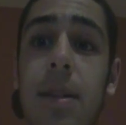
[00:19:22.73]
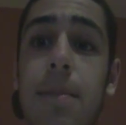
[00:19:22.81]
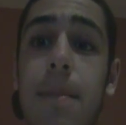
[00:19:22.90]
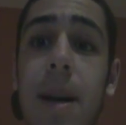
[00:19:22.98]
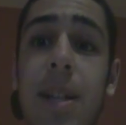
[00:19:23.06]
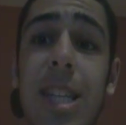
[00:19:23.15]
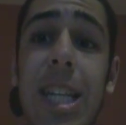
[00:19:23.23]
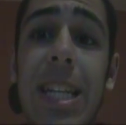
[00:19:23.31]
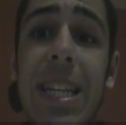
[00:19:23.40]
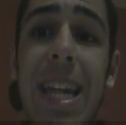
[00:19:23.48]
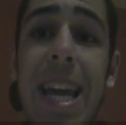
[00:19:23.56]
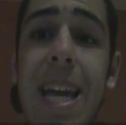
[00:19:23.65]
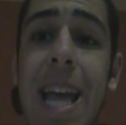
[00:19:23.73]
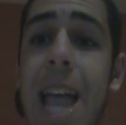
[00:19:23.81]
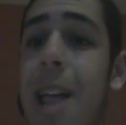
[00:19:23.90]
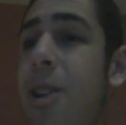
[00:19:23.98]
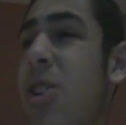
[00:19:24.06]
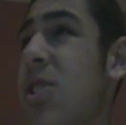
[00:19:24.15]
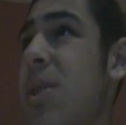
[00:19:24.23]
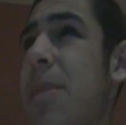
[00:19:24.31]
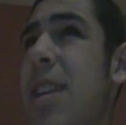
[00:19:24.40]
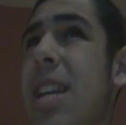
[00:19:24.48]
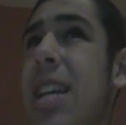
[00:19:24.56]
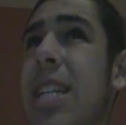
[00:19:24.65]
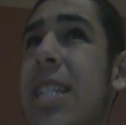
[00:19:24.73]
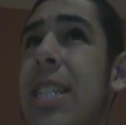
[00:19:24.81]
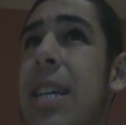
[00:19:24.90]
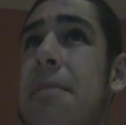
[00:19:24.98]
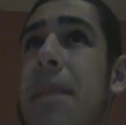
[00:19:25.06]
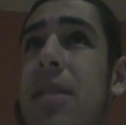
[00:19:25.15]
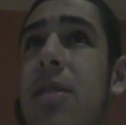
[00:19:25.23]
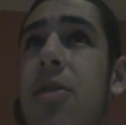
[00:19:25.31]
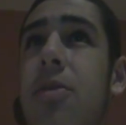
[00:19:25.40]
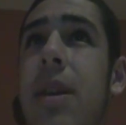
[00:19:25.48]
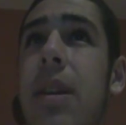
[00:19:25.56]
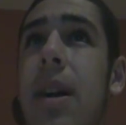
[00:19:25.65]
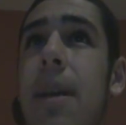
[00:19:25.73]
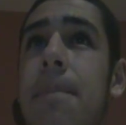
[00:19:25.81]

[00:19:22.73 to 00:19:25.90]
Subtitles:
It's Mexican Day or something in Mexico, and